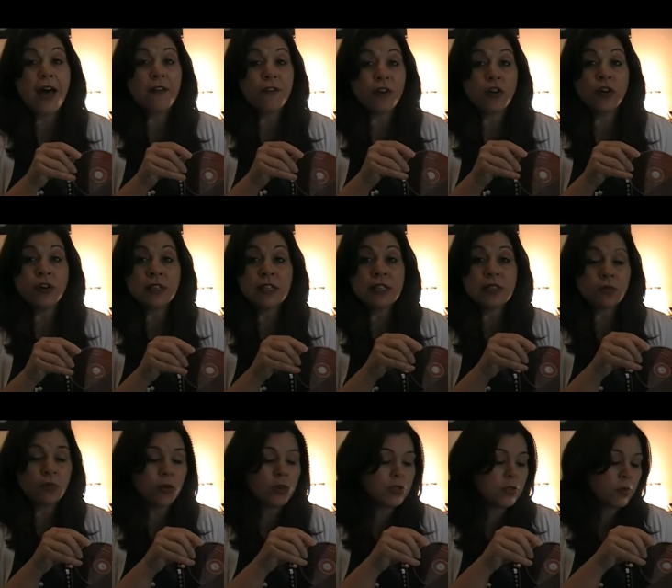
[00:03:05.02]
heard
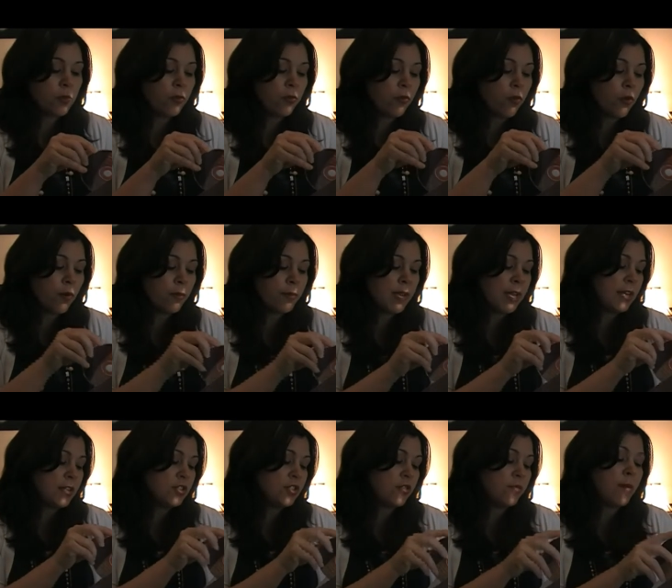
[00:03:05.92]
these words before
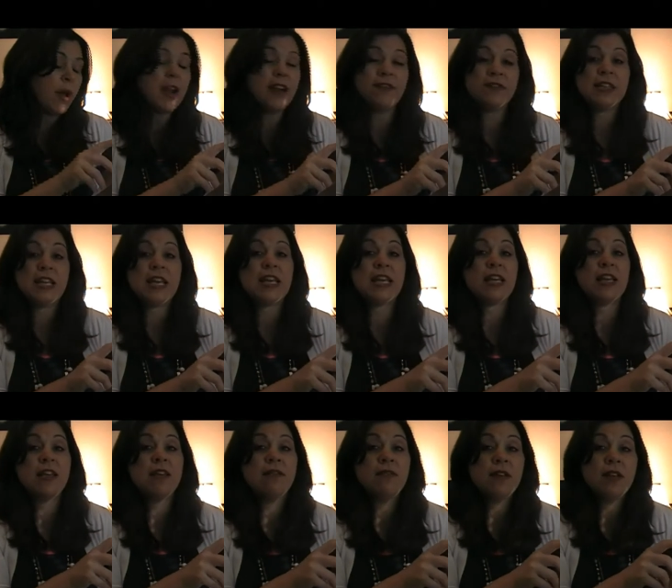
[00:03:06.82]
because you might have
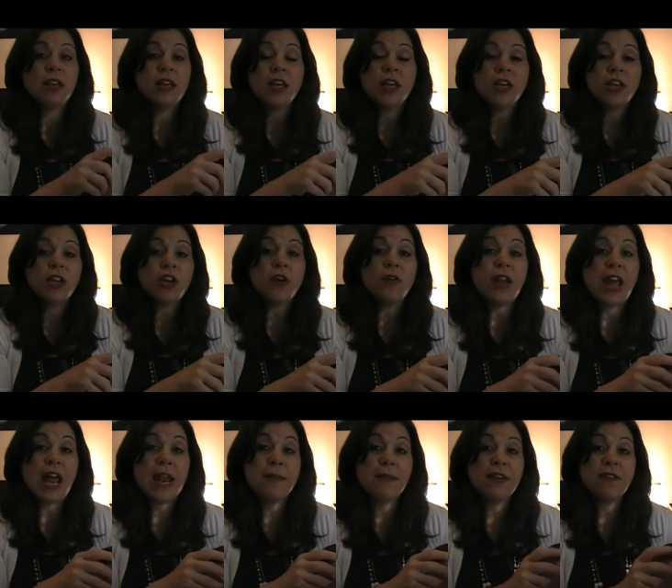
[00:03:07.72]
taken,
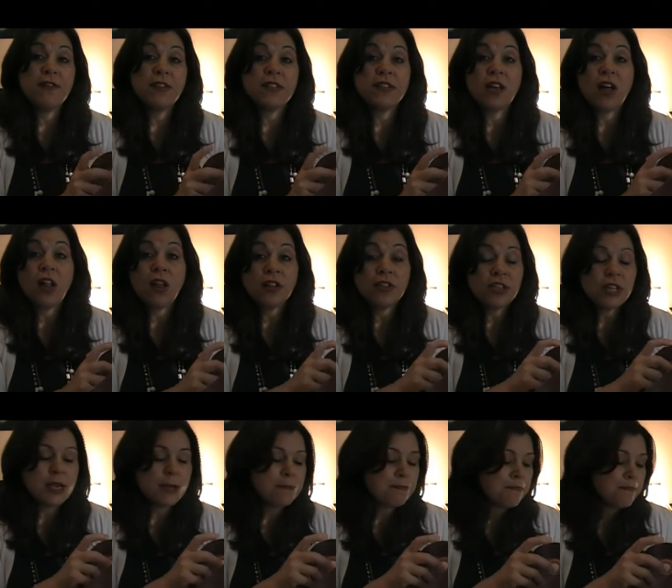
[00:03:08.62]
anatomy and
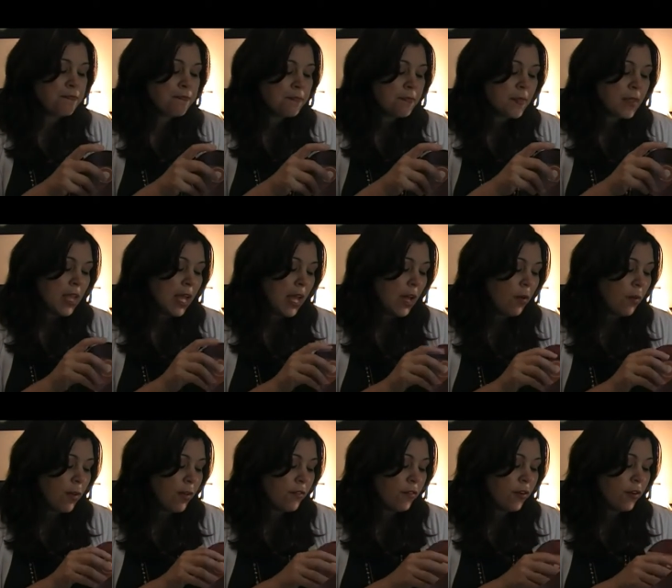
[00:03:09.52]
physiology.
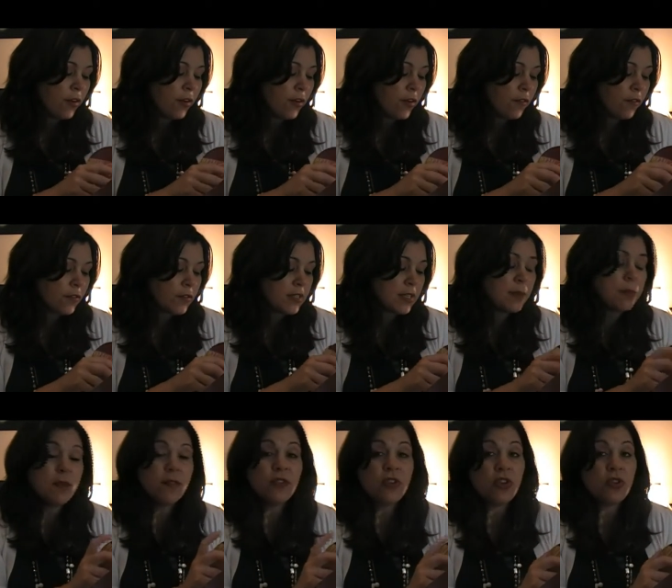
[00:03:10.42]
However, for some
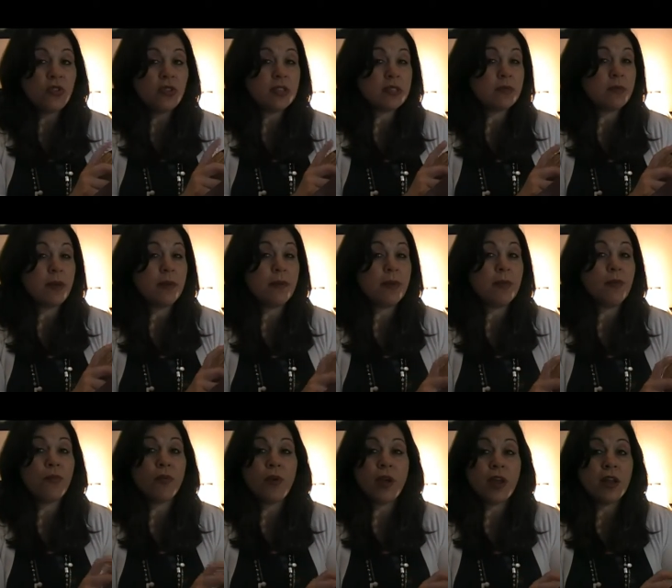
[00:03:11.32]
of you, this might be
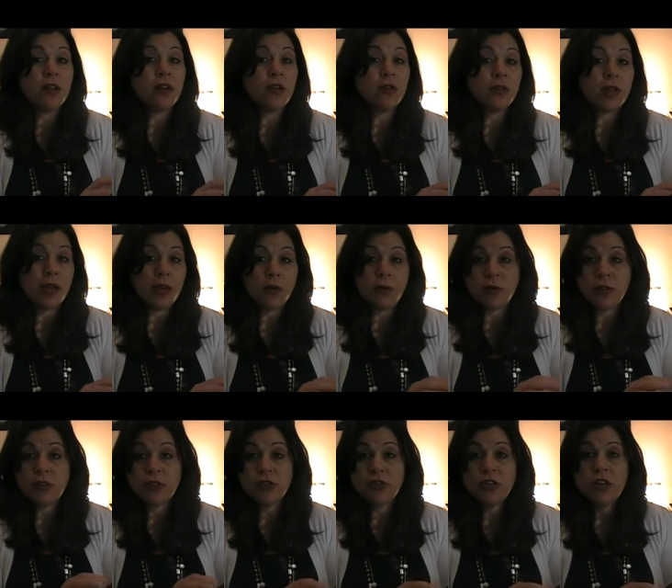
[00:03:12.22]
brand new
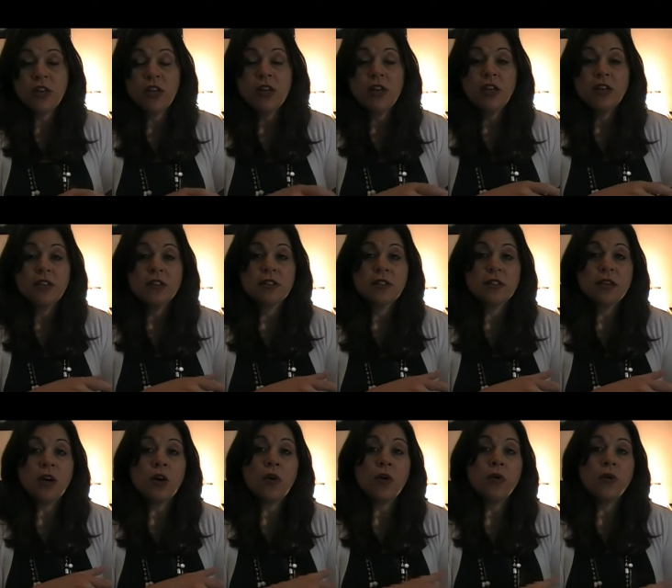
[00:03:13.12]
language.
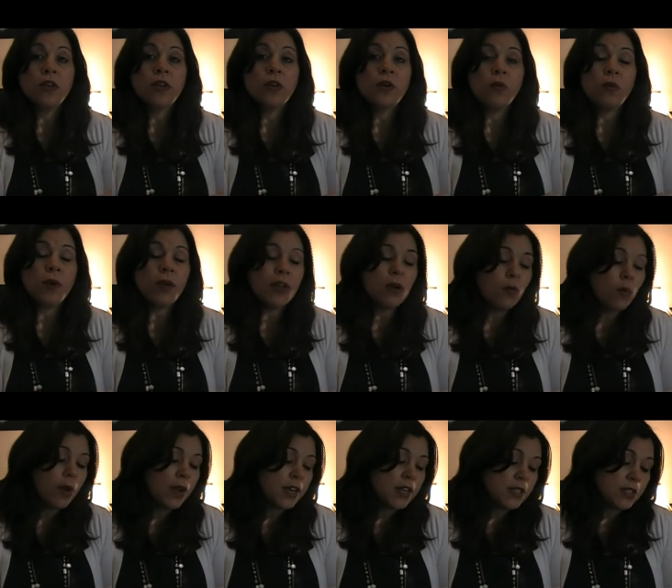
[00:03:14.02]
So what you'll
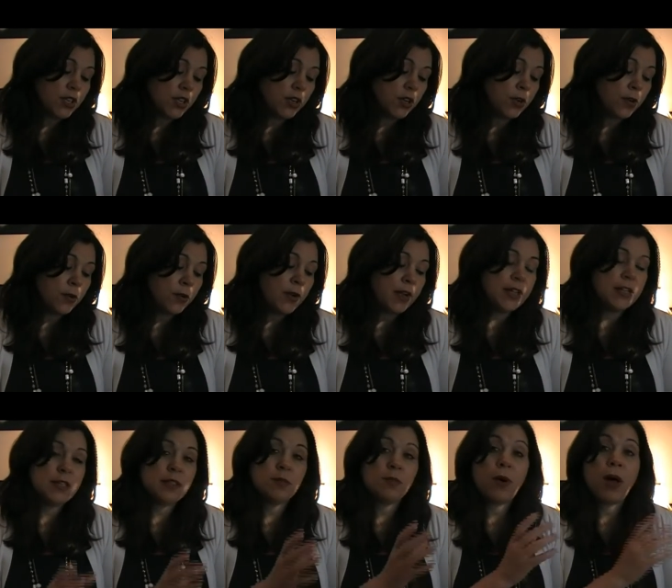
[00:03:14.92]
want to do
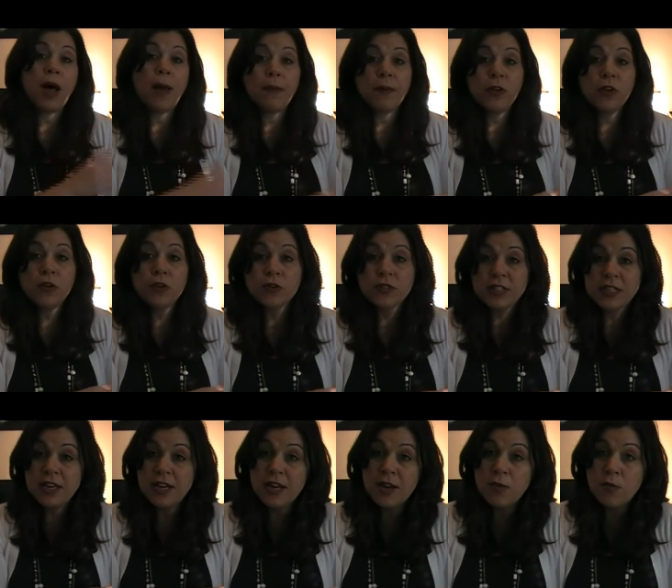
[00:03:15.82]
is pop in your
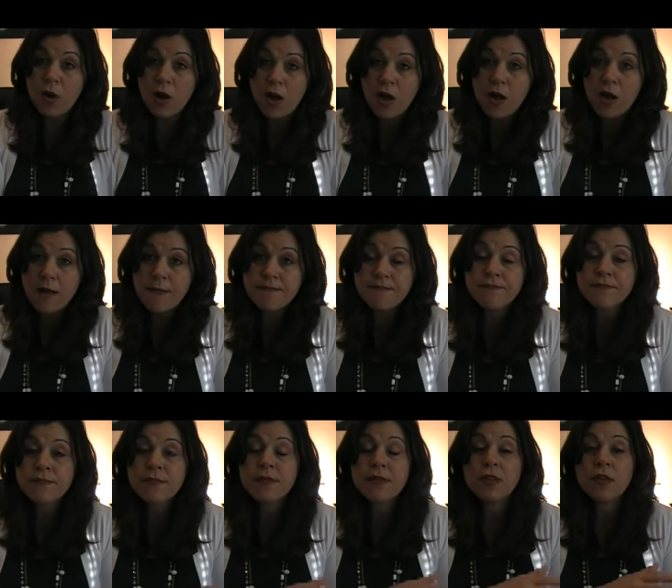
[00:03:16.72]
CD-ROM
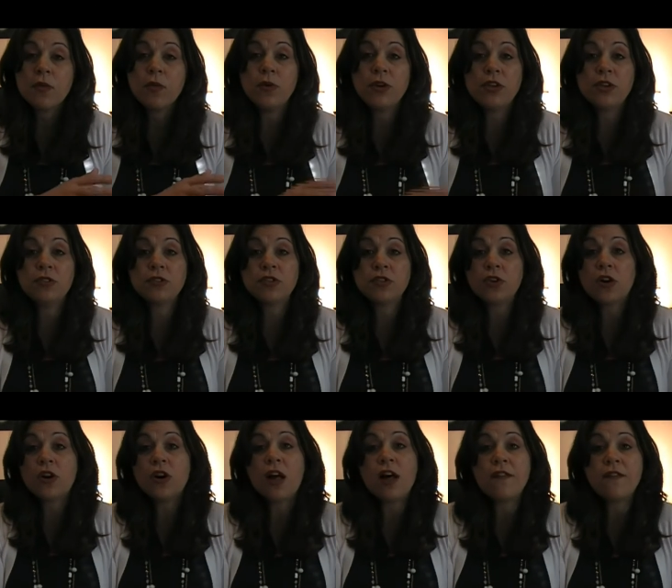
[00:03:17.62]
when you
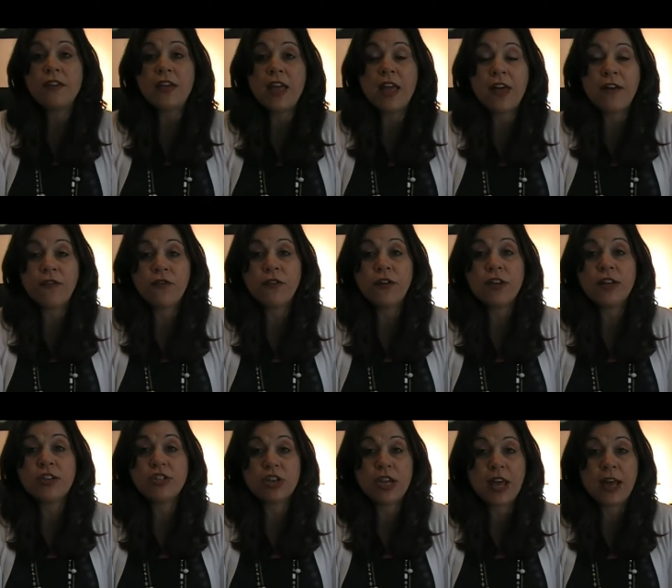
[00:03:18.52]
start off every
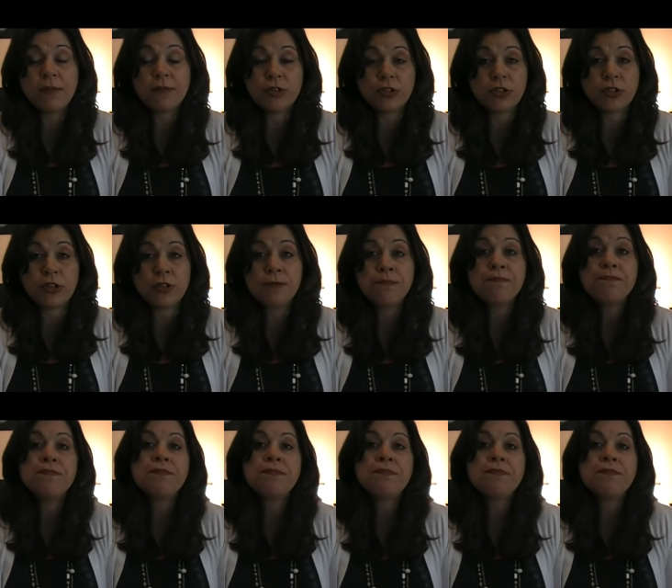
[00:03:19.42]
chapter.